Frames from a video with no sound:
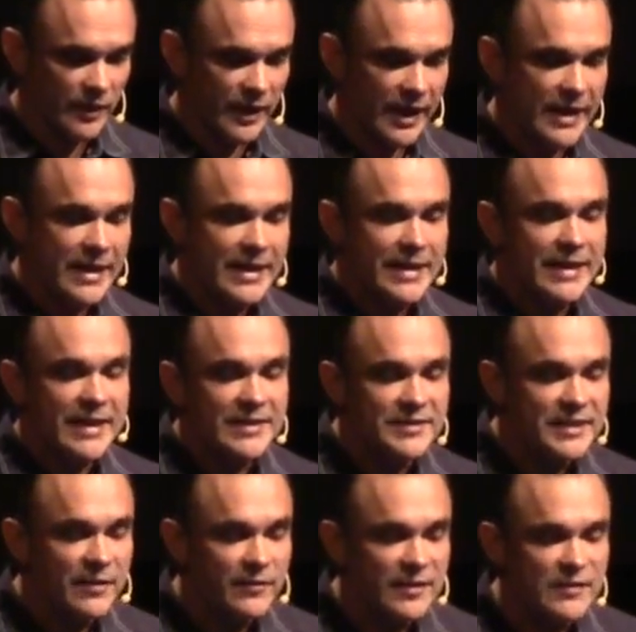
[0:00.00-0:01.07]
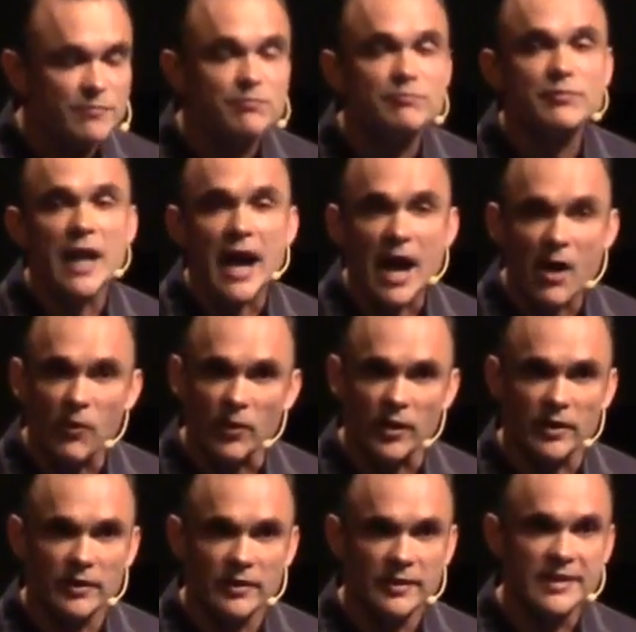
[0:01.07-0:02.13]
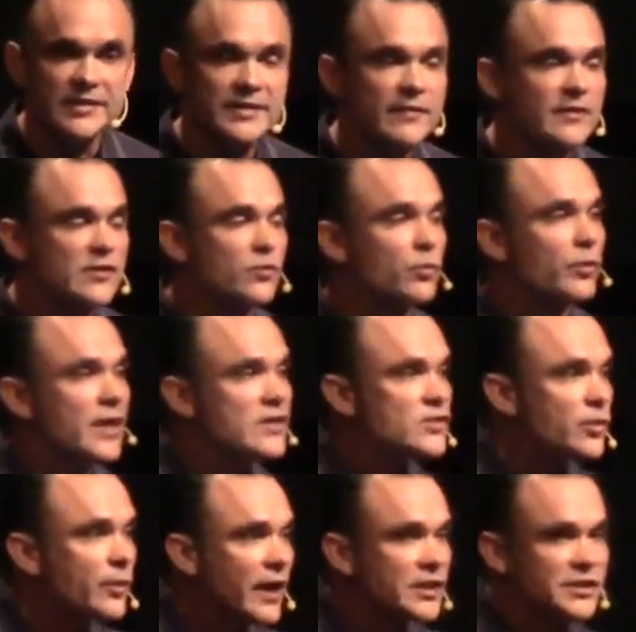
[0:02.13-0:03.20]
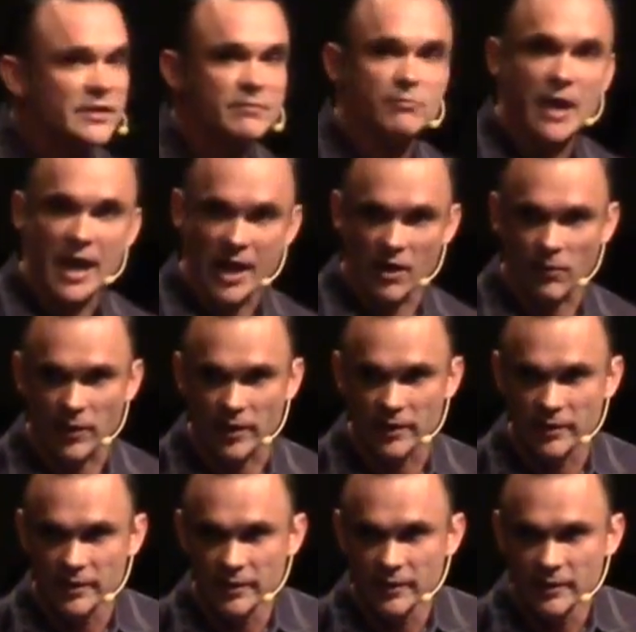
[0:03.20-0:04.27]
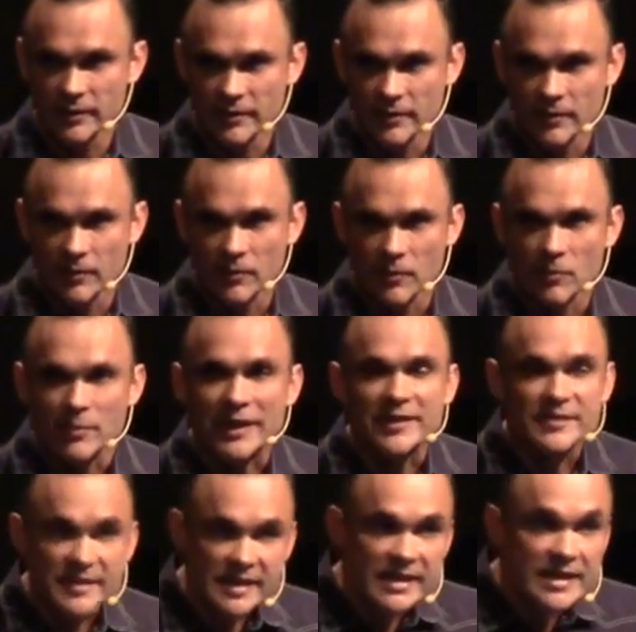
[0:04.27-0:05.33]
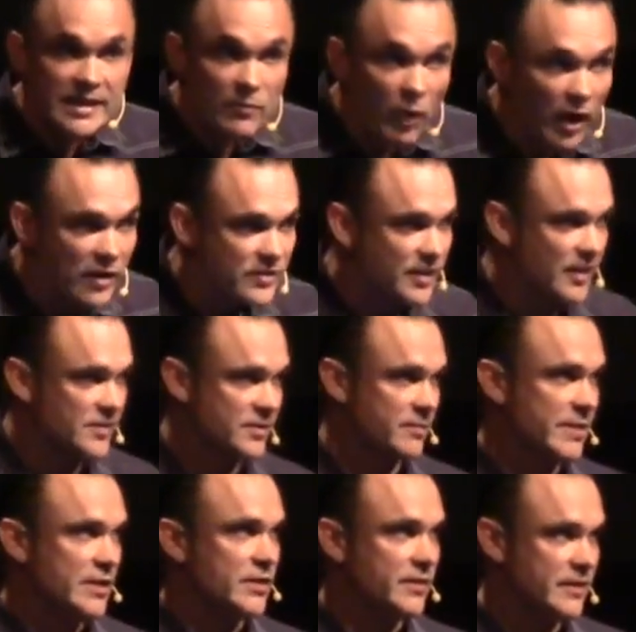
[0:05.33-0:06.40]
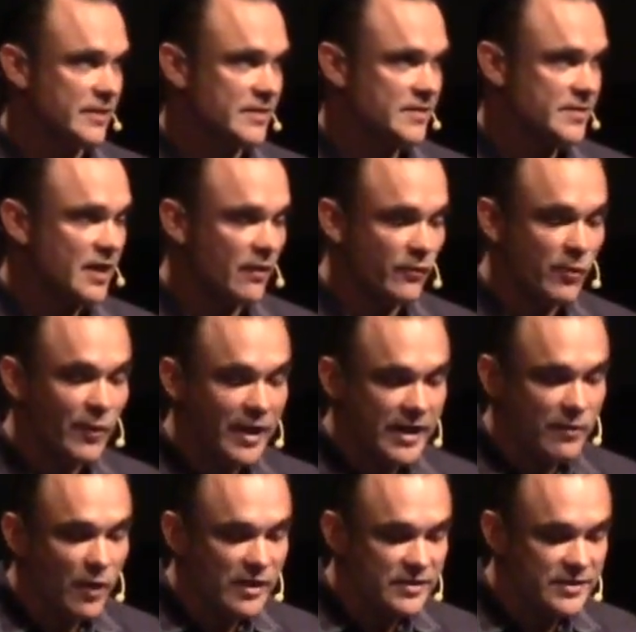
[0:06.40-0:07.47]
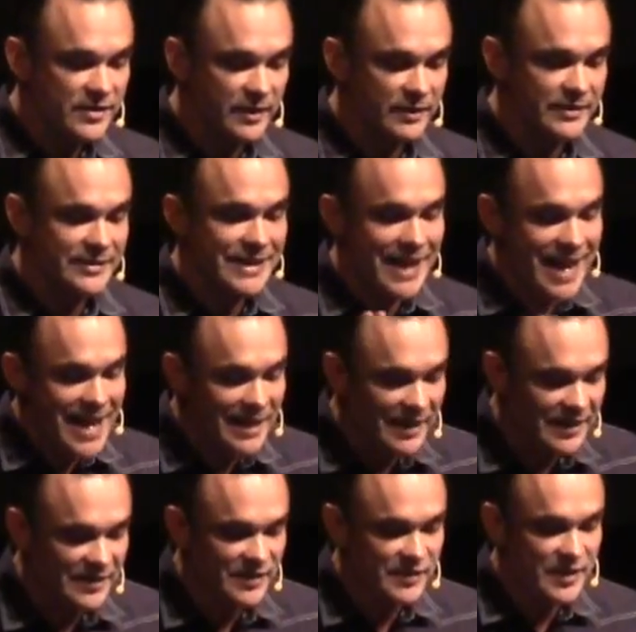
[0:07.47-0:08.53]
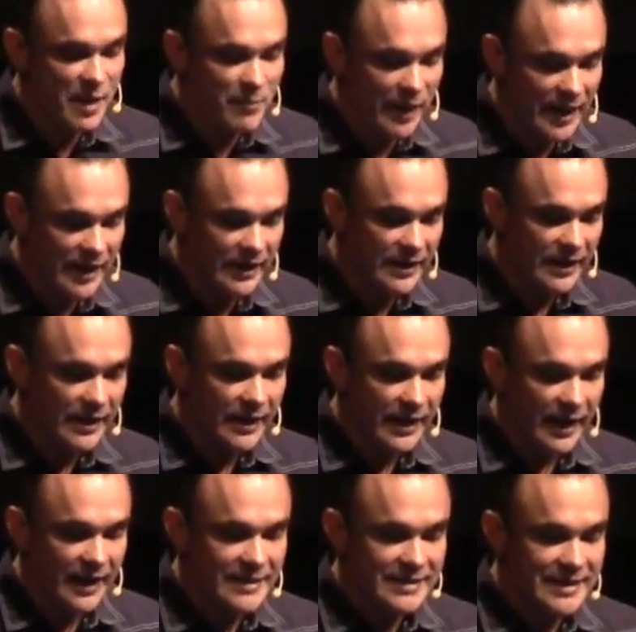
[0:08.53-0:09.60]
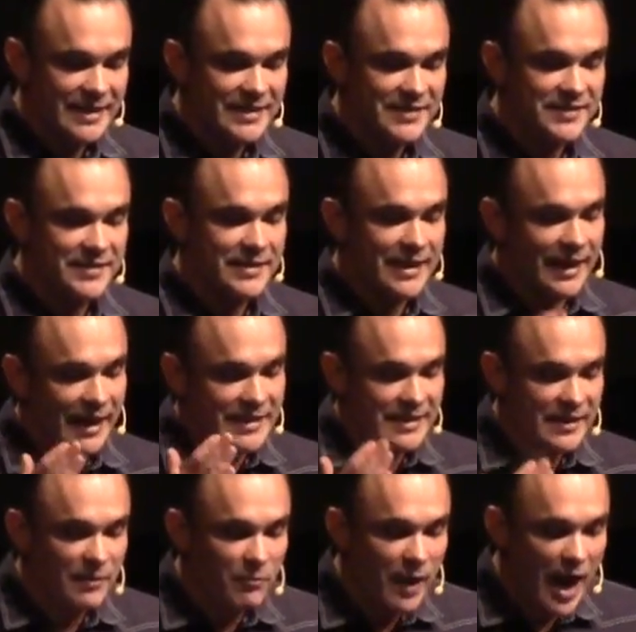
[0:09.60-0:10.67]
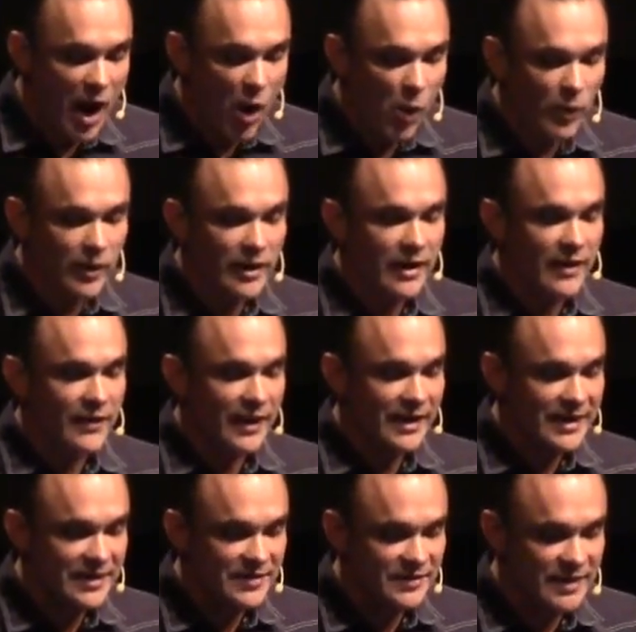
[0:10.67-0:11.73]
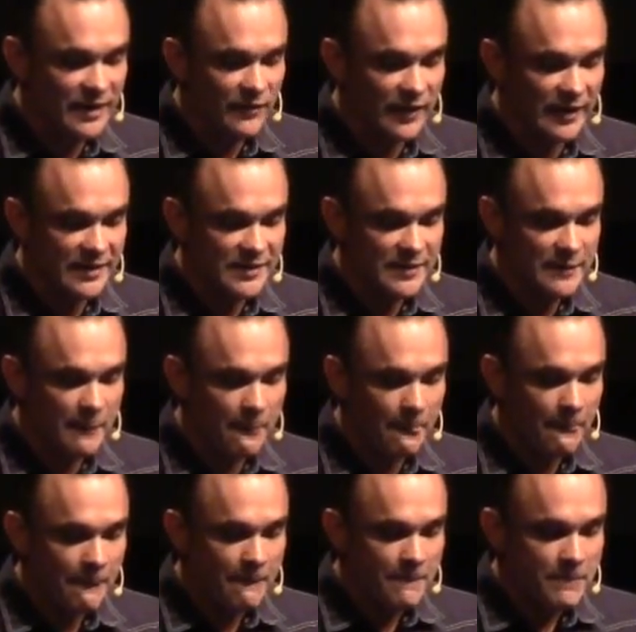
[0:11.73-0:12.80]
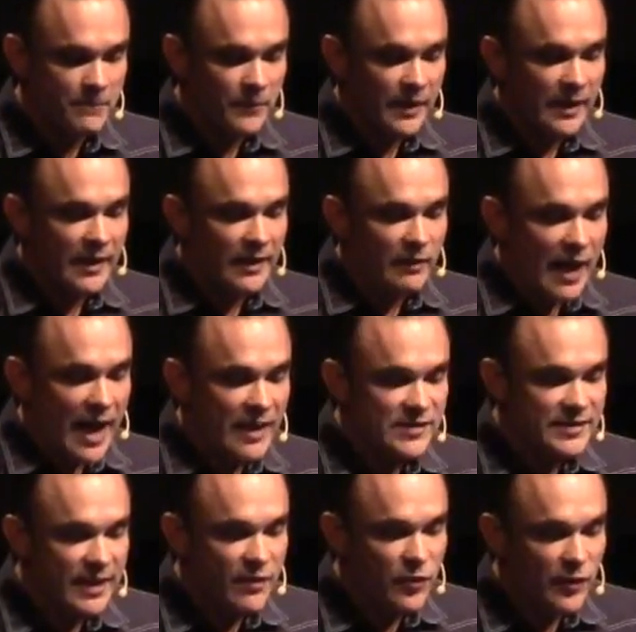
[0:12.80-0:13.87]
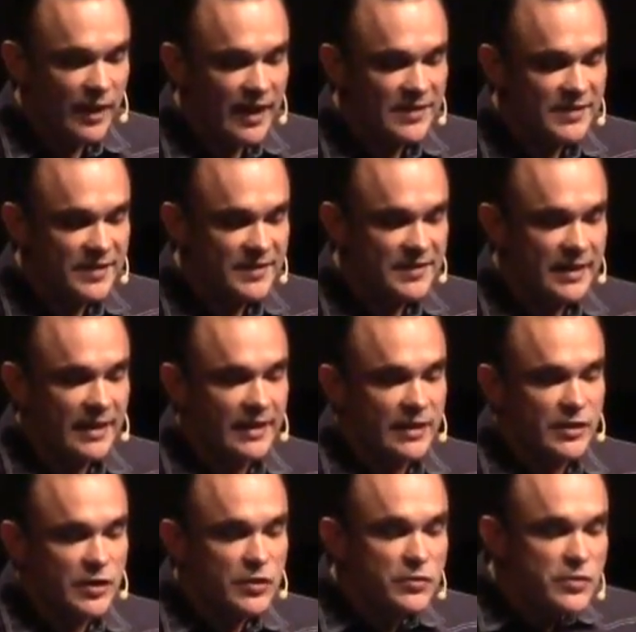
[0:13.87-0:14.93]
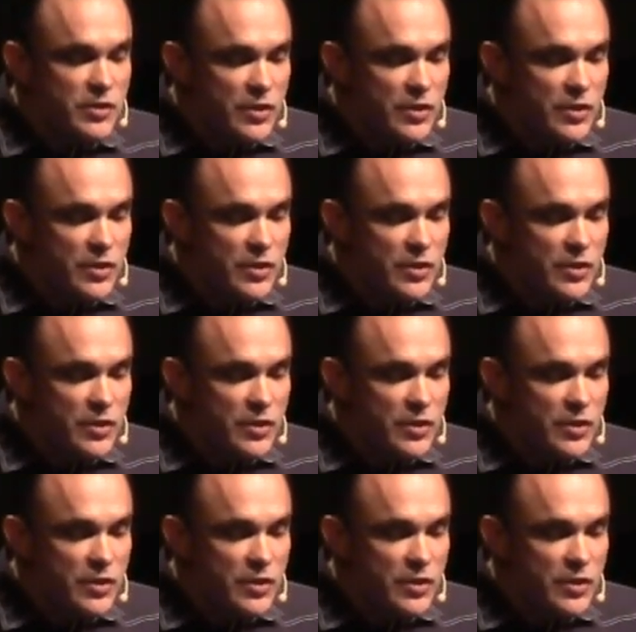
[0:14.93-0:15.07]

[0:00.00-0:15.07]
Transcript: Okay? He has given us power. He has given us resurrection power because he wants us to be doing this stuff. He wants us to take and step into the power that he has given us. Acts 10:38 says, you